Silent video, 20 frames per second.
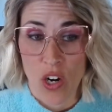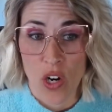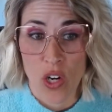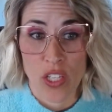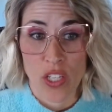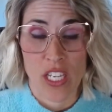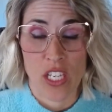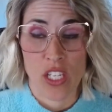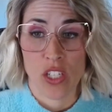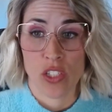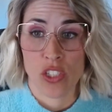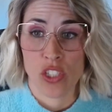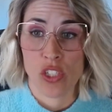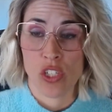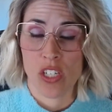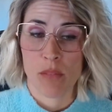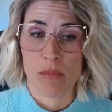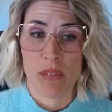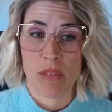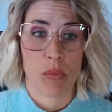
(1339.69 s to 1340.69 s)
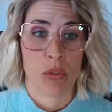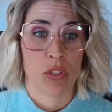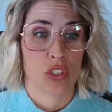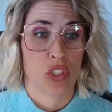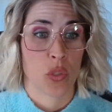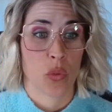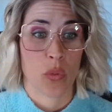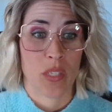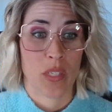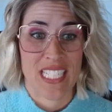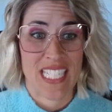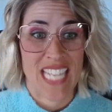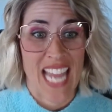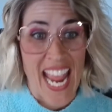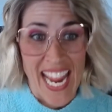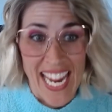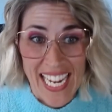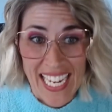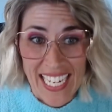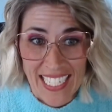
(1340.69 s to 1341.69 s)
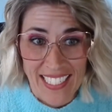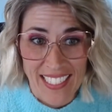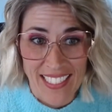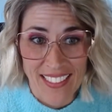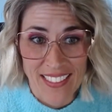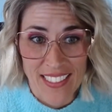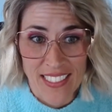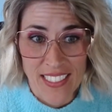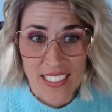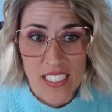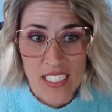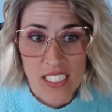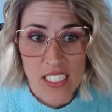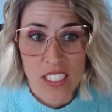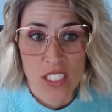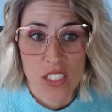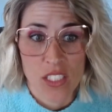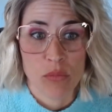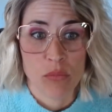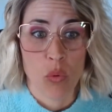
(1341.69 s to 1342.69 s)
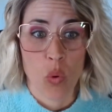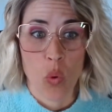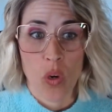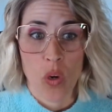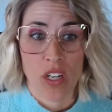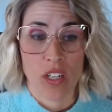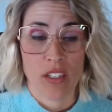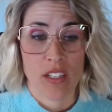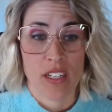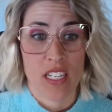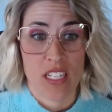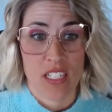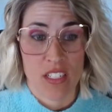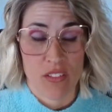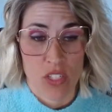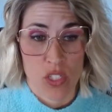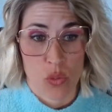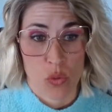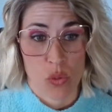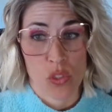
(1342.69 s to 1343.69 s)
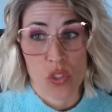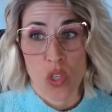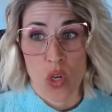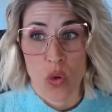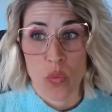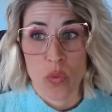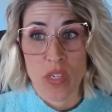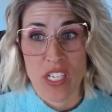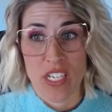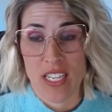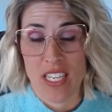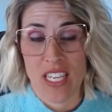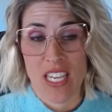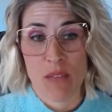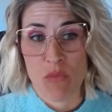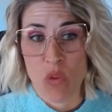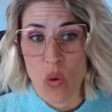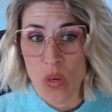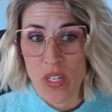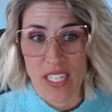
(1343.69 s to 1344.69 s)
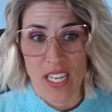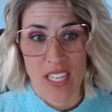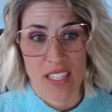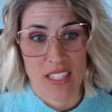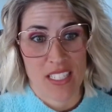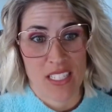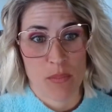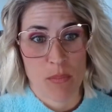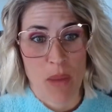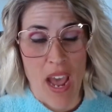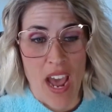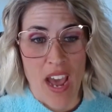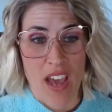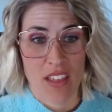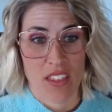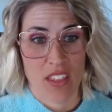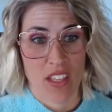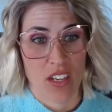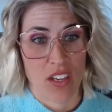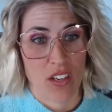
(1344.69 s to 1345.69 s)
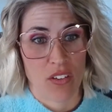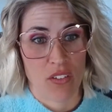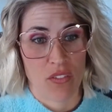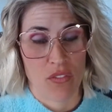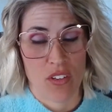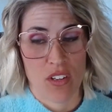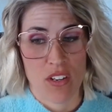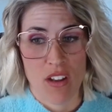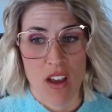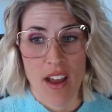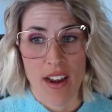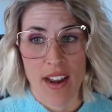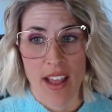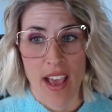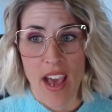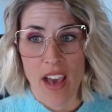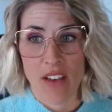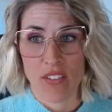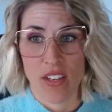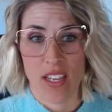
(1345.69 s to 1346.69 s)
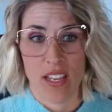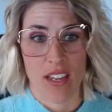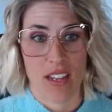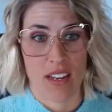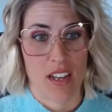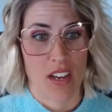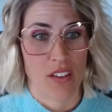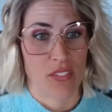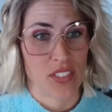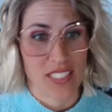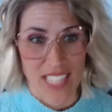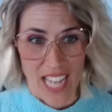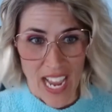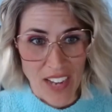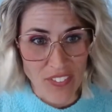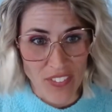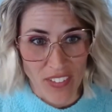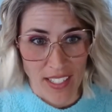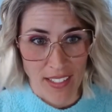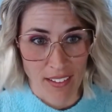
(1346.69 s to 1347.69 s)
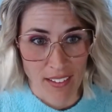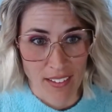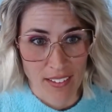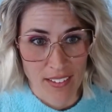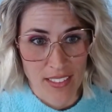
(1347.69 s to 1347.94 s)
Are you going to be able to retain more individuals, or are we going to keep going down this path of not having enough staffing